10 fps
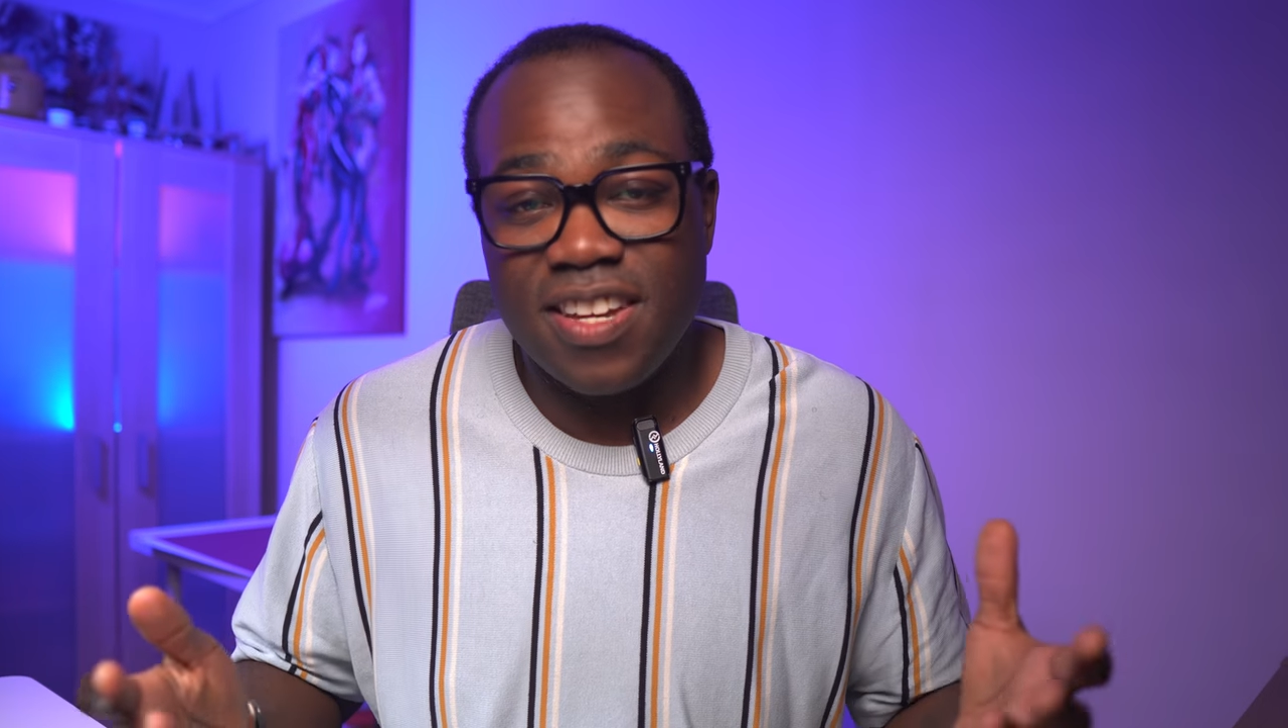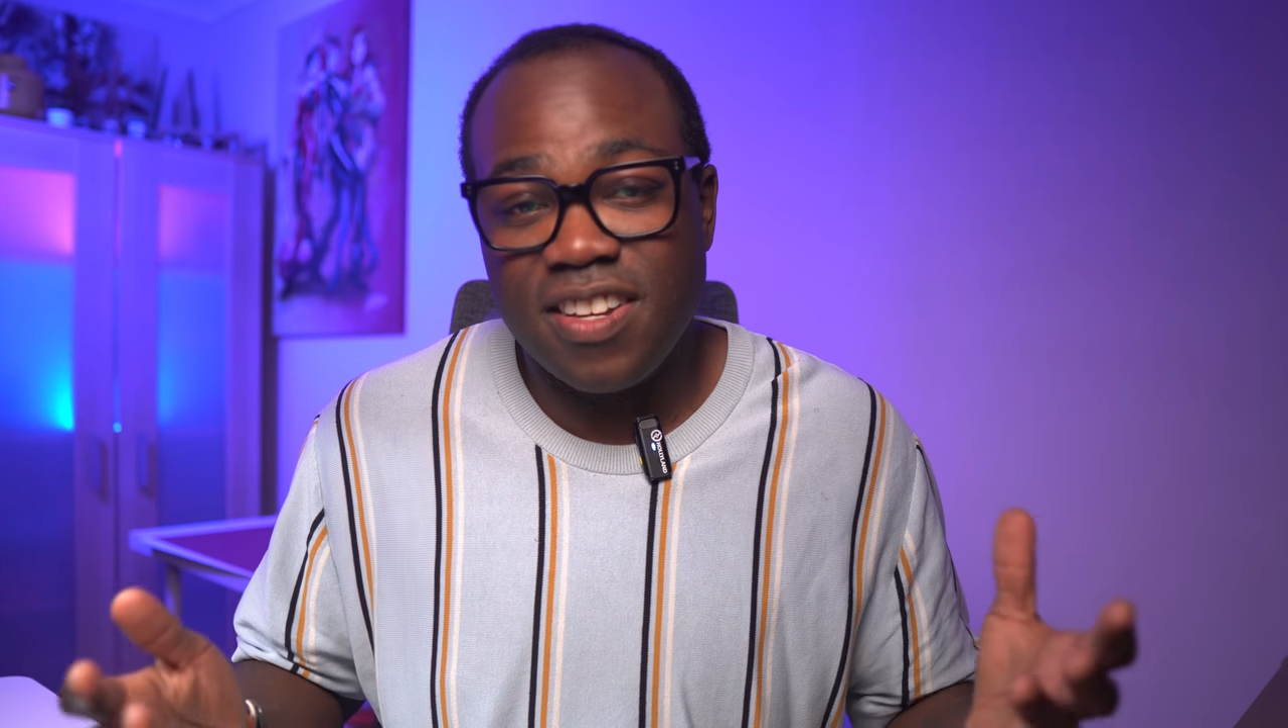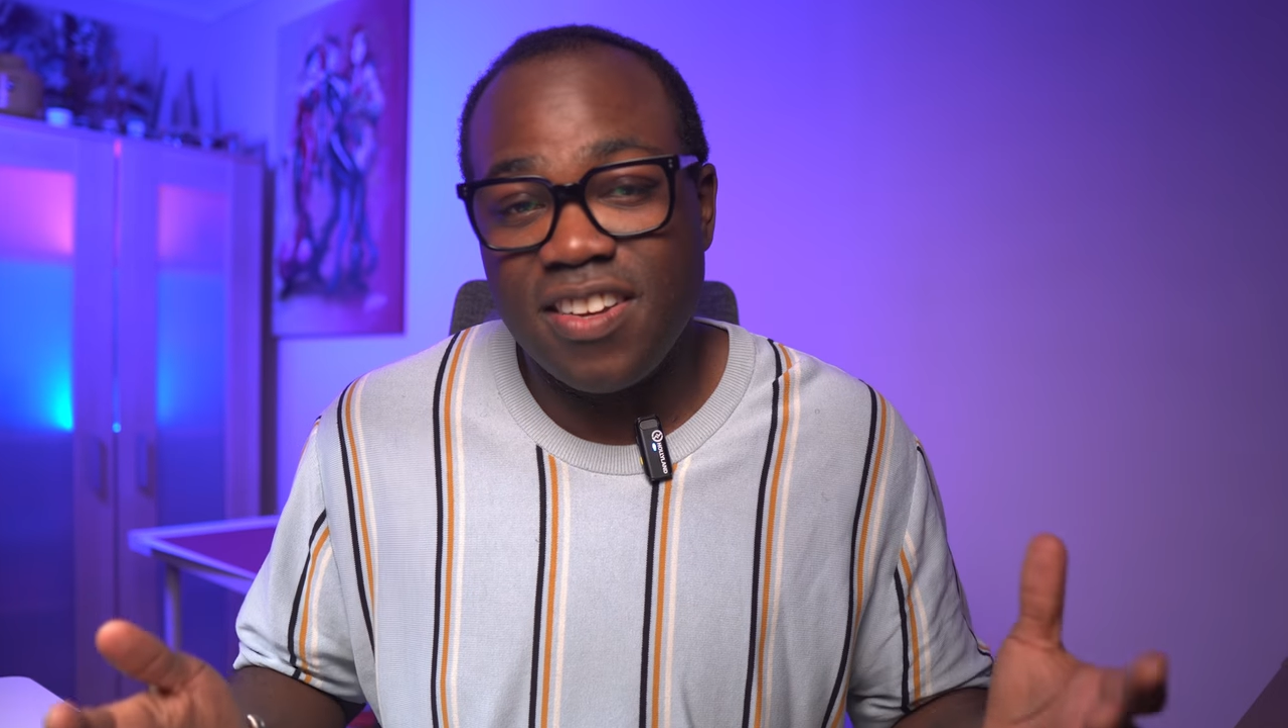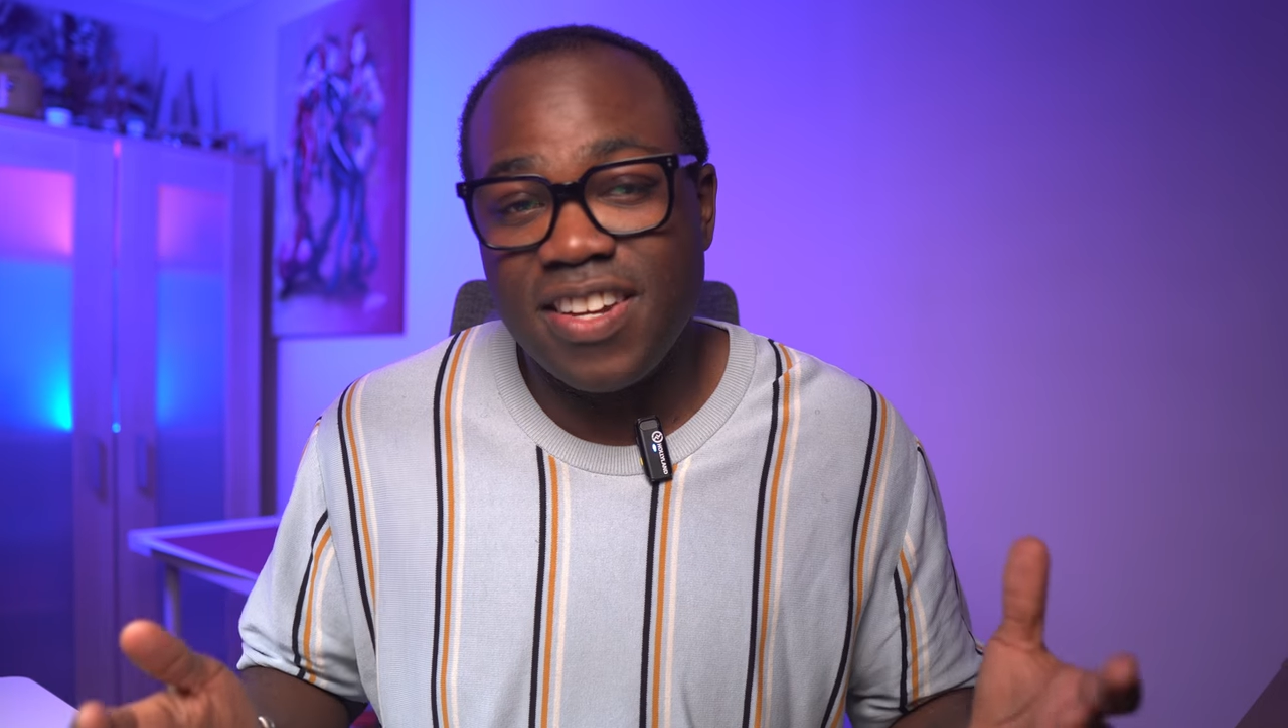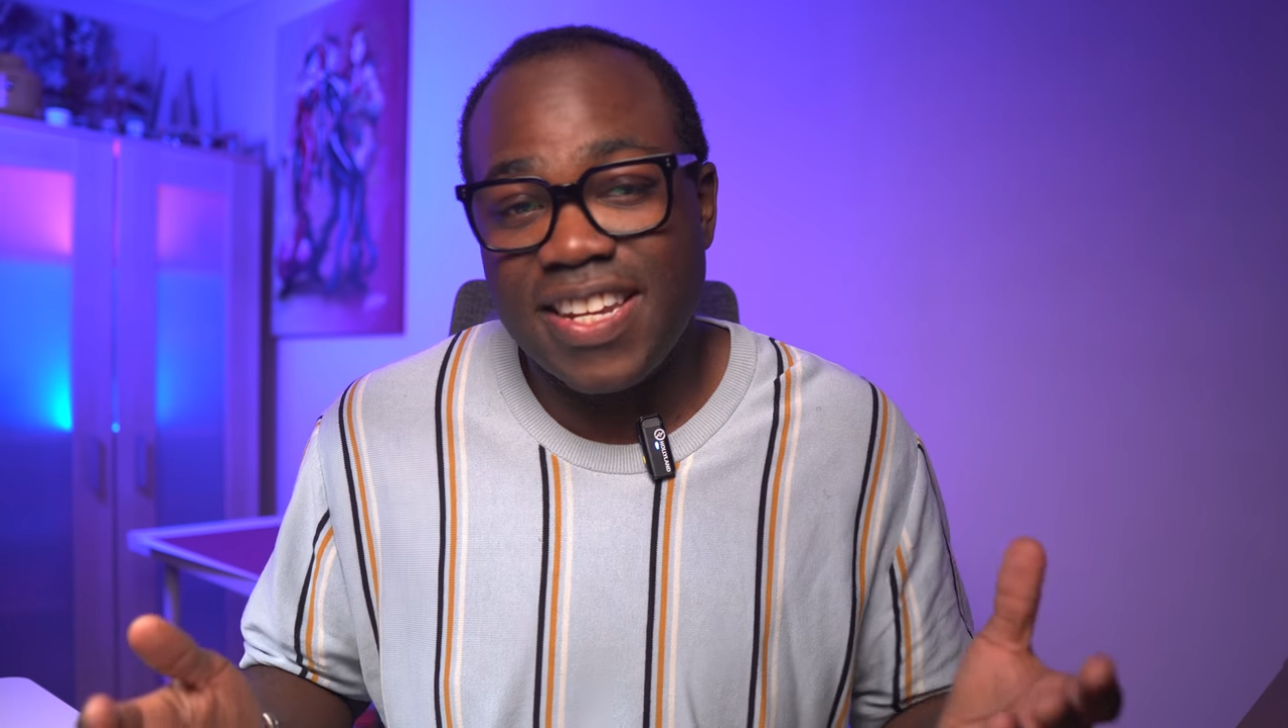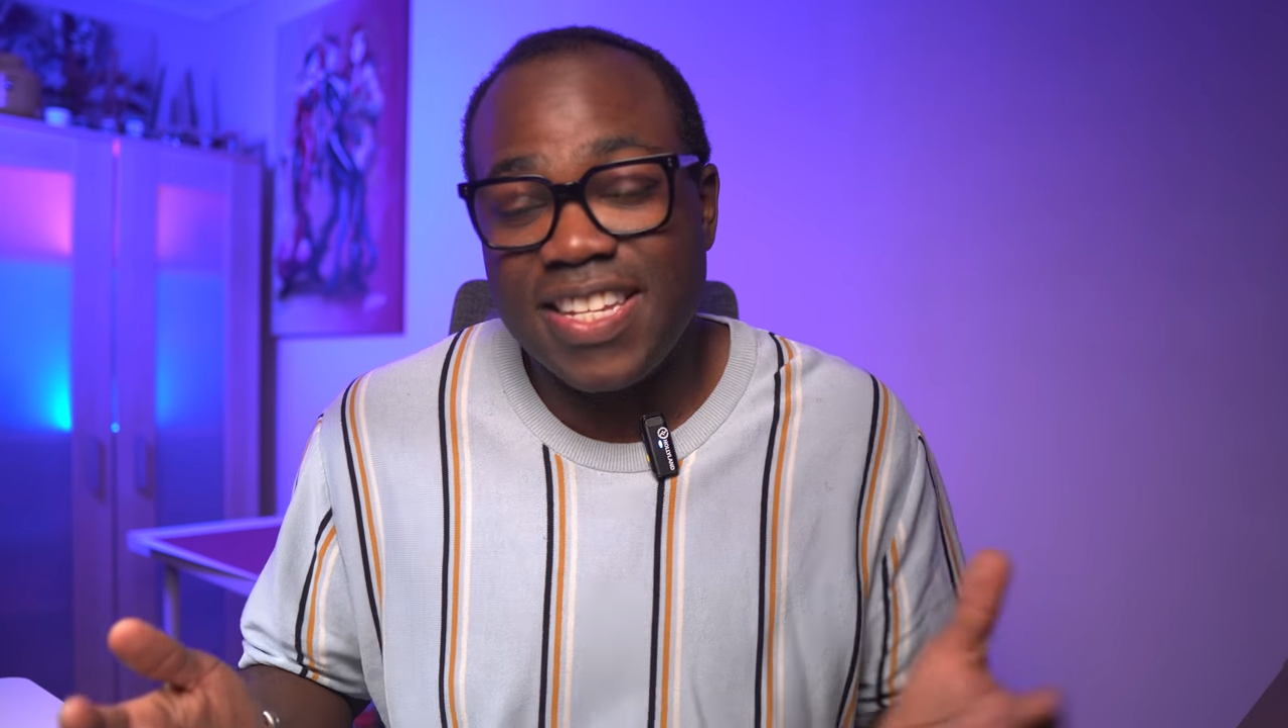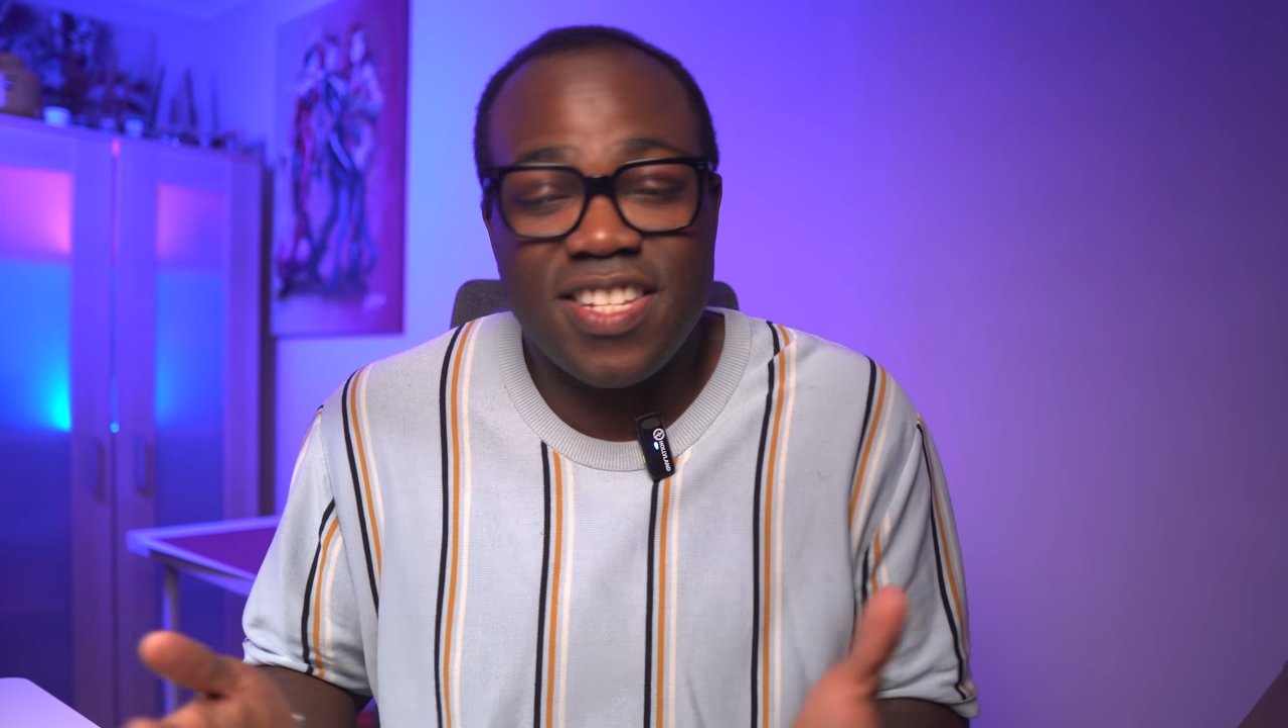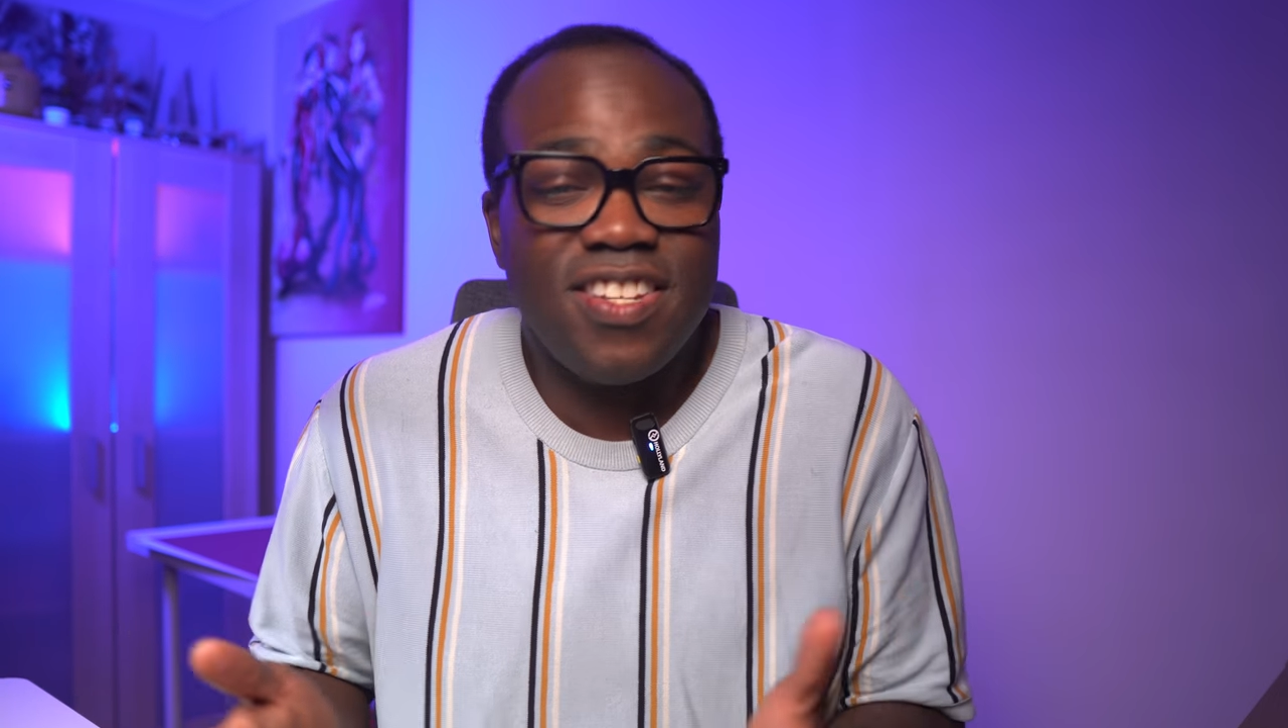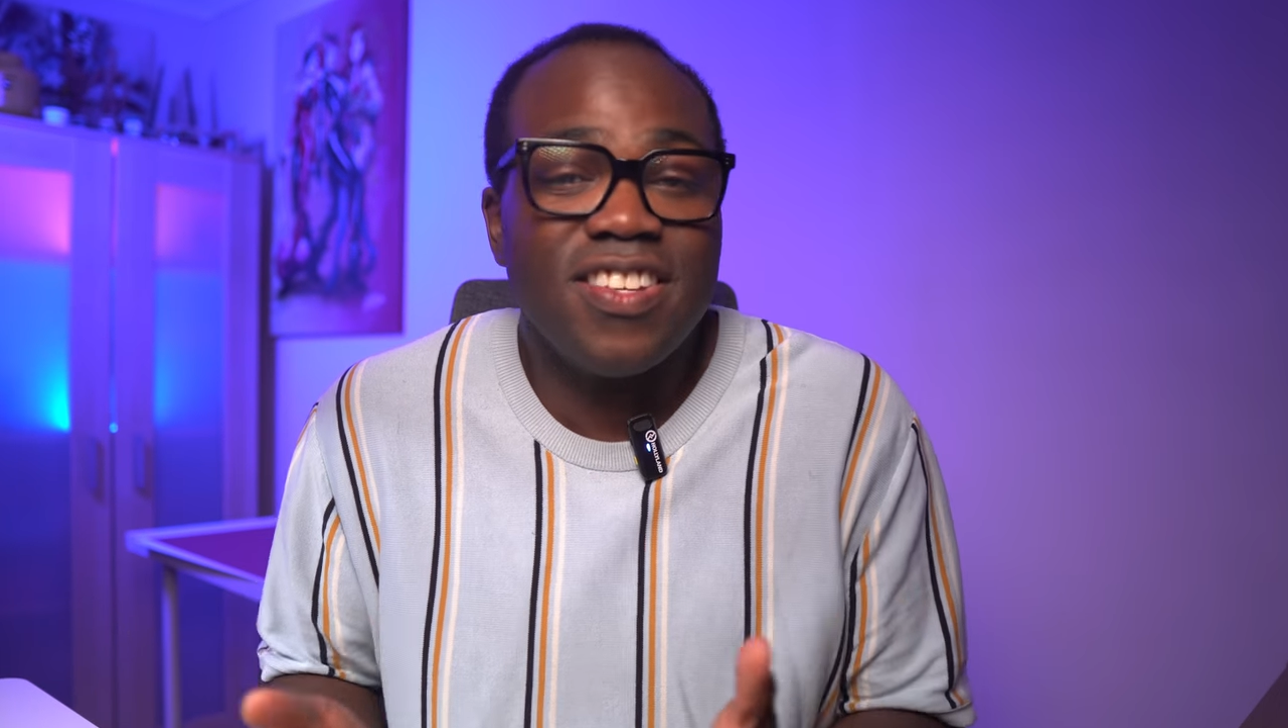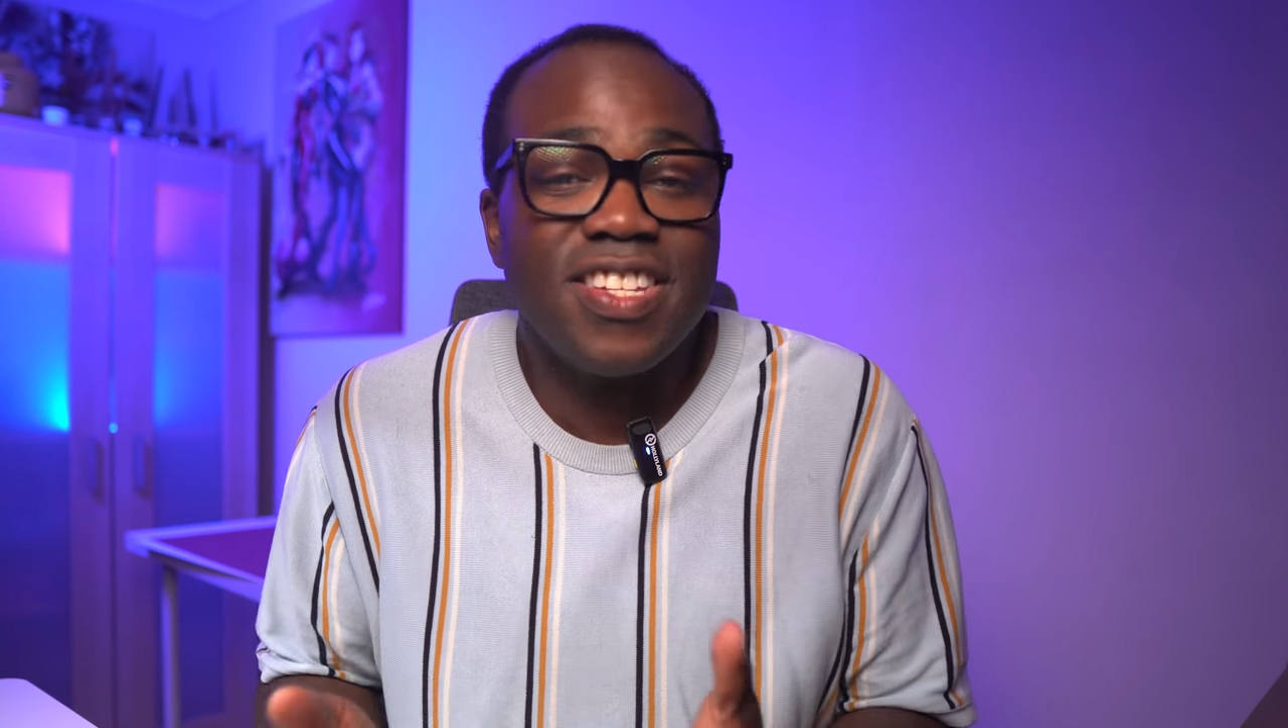online
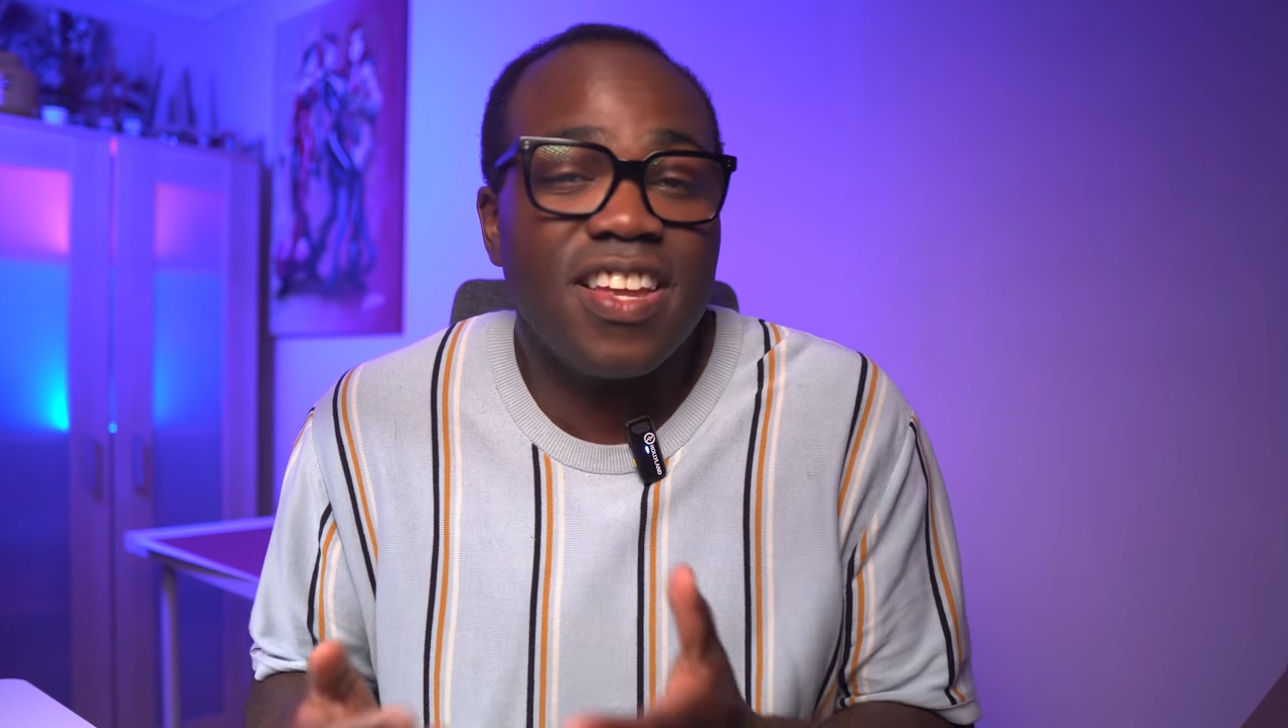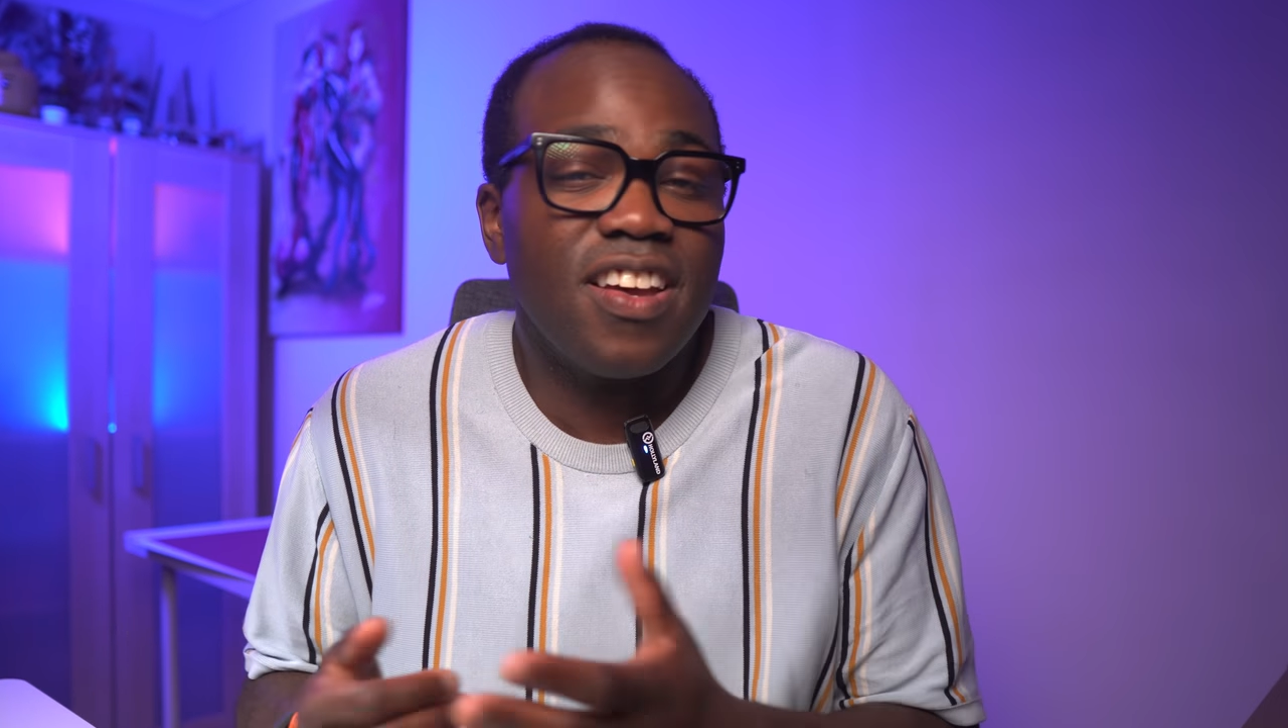is just